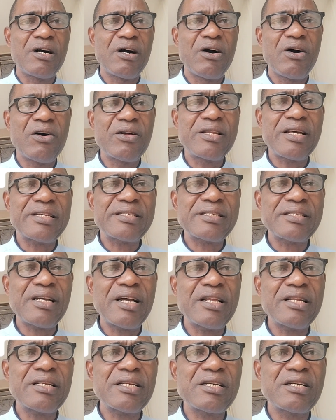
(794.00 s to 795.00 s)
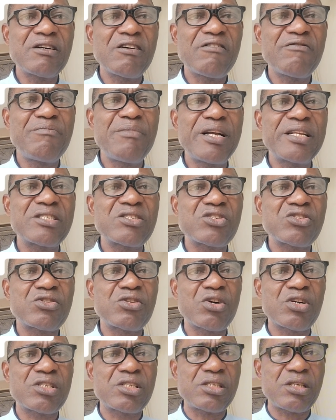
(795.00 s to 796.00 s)
Understand government
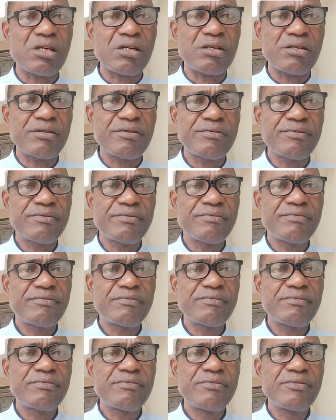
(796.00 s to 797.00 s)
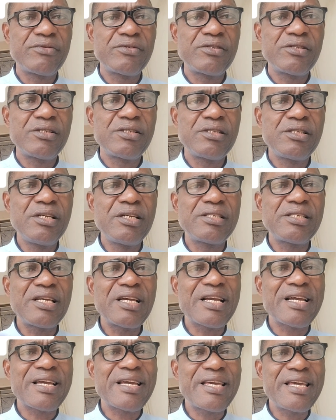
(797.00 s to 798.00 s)
structure. This
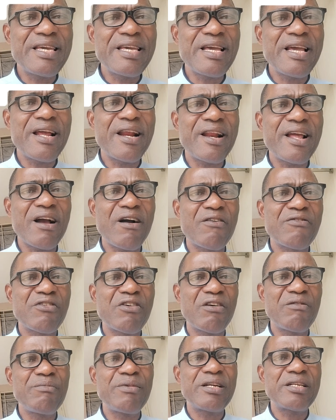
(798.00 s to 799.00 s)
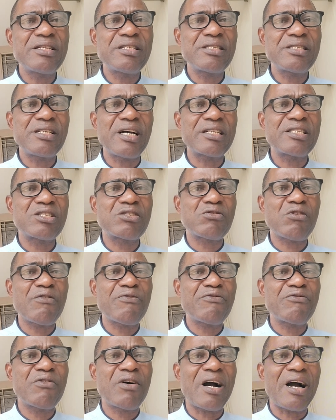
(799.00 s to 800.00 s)
is a key area of government that is
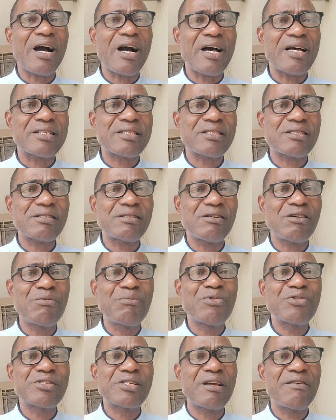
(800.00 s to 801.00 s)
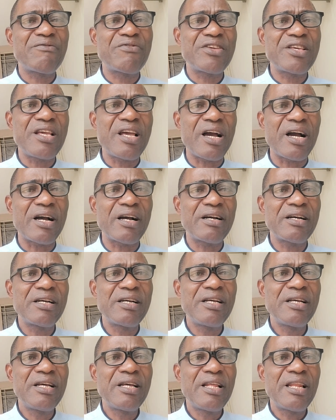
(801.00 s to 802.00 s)
often asked almost every year.
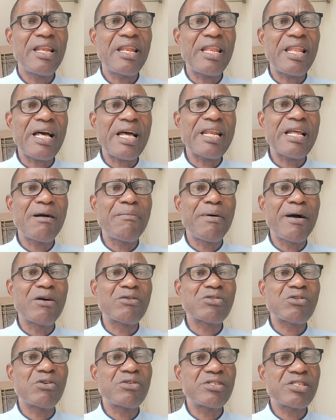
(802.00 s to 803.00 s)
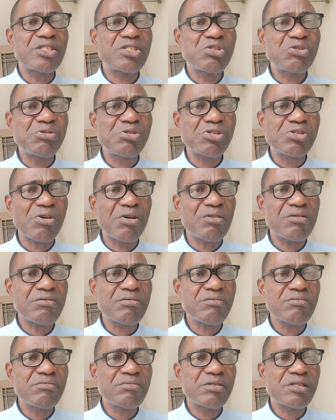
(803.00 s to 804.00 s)
Learn about
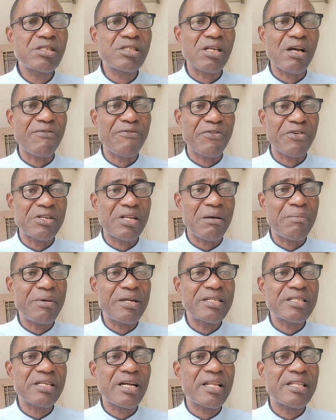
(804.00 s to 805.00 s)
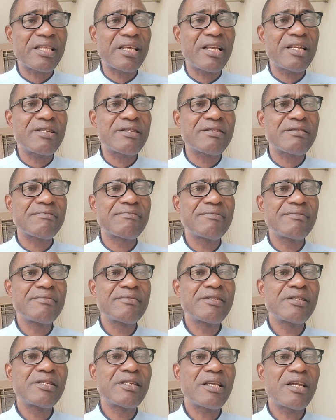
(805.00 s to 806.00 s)
constitution. These are fundamental things
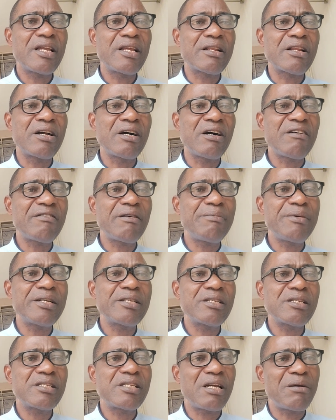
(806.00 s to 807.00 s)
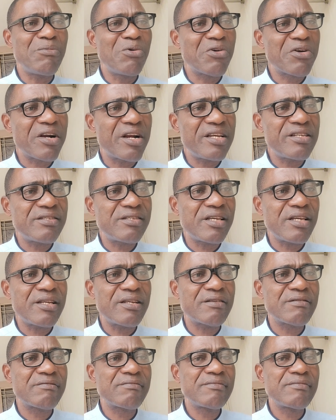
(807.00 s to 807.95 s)
in government, democracy,